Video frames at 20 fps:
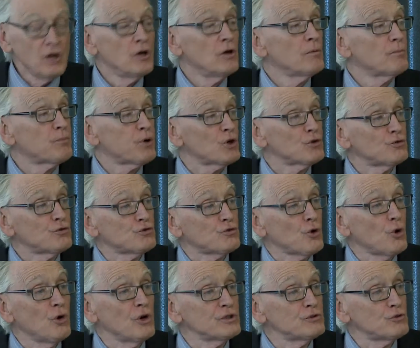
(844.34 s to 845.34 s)

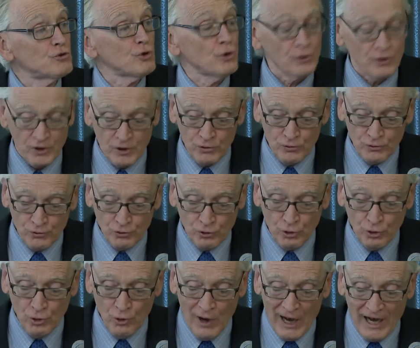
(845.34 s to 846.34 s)
Pursuant to these
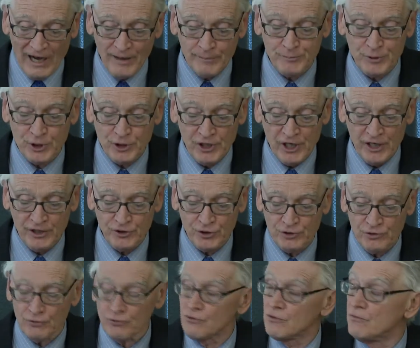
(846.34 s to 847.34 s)
two
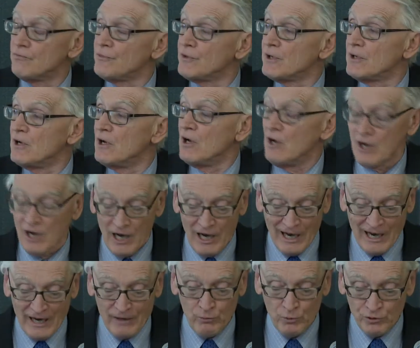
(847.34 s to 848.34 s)
obligations,
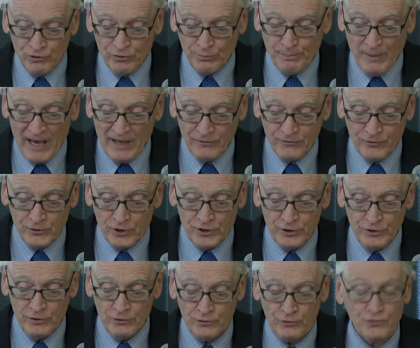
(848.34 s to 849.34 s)
I
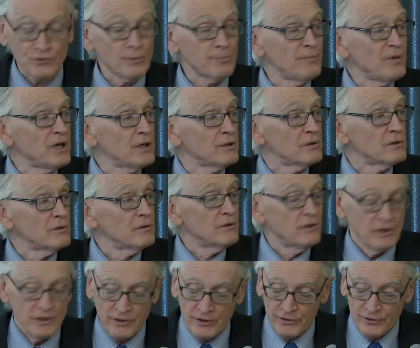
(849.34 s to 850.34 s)
respectfully submit
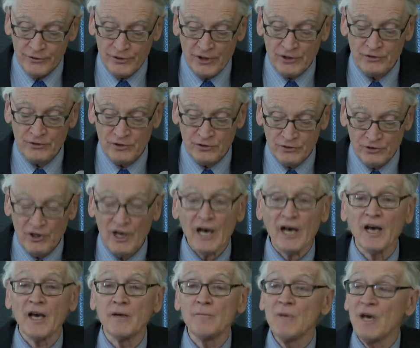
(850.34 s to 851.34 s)
that the
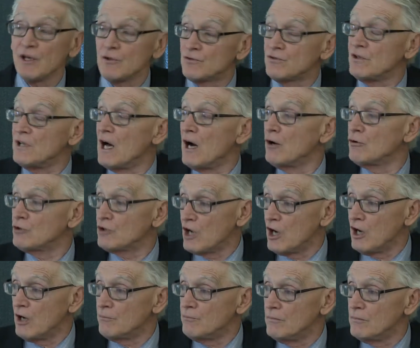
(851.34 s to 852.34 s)
time has now
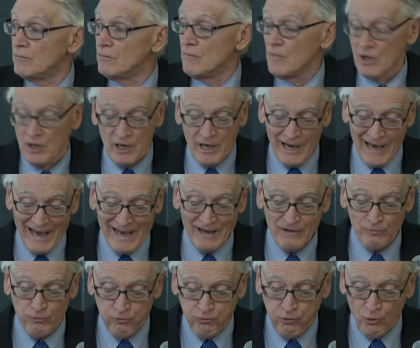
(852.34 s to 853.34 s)
come,
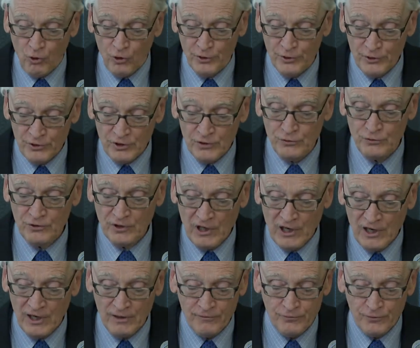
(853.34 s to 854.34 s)
and for this
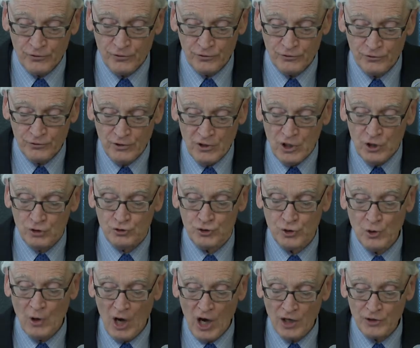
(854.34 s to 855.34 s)
conference
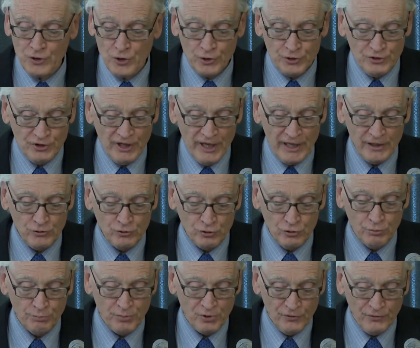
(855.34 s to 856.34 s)
to undertake
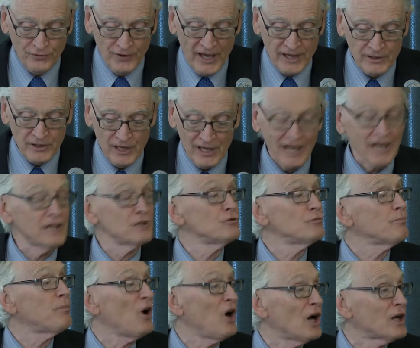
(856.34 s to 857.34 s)
to prevent
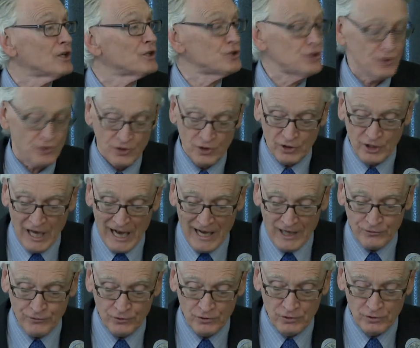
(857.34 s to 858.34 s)
and punish the
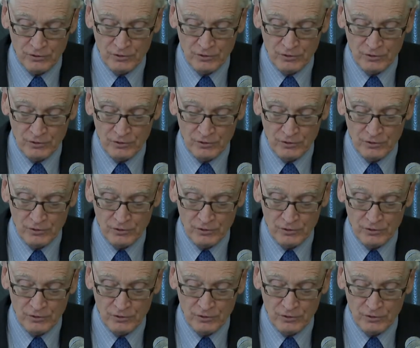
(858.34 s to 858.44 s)
Gassel